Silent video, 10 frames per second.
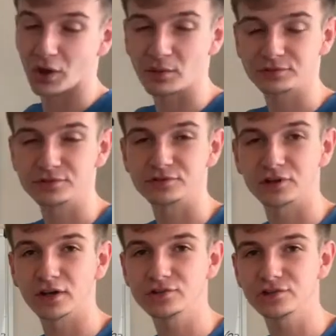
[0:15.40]
option
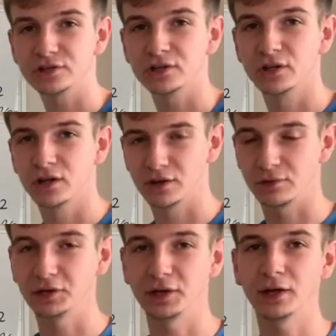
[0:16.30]
strategy.
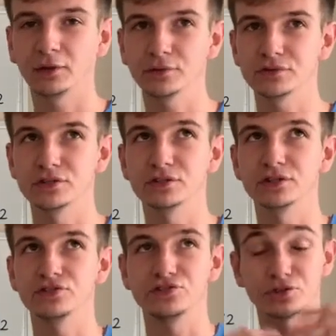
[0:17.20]
Right now, since
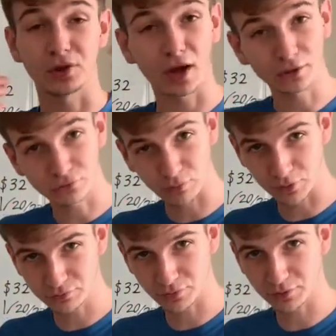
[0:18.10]
it's July
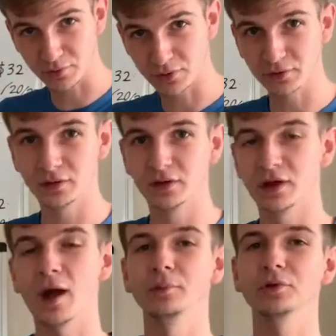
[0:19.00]
2021,
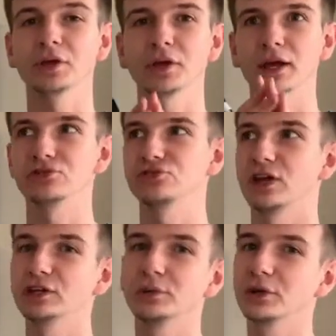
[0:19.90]
I'm looking at
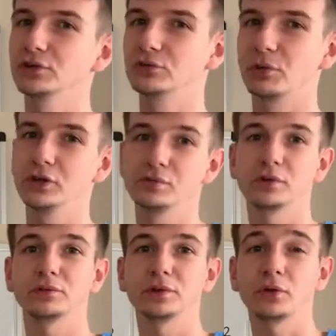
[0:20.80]
January
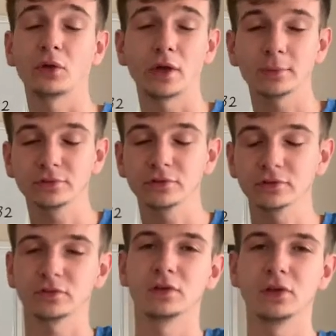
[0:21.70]
2023 call
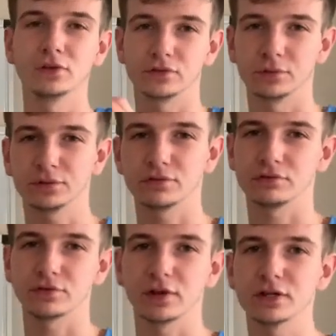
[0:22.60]
options. So with this
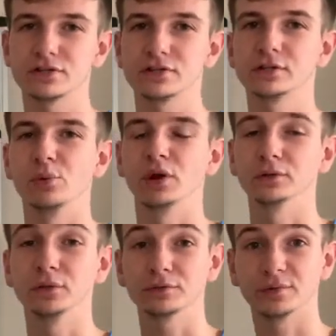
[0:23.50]
strategy, you want to
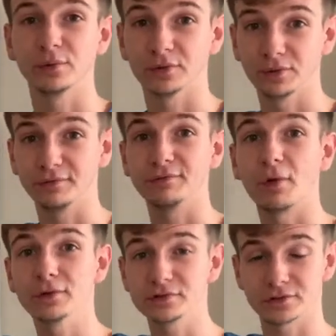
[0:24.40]
look for the
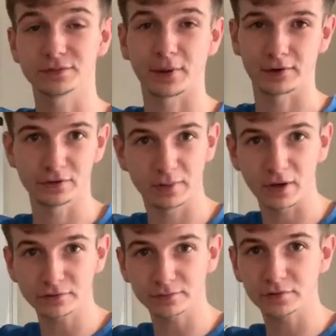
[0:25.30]
farthest expiries
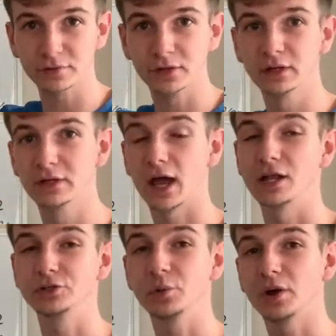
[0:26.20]
possible,
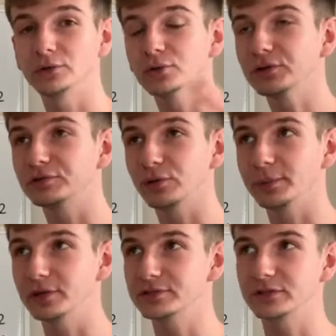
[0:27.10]
and you want to look for
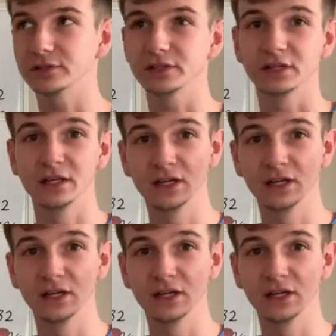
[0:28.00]
basically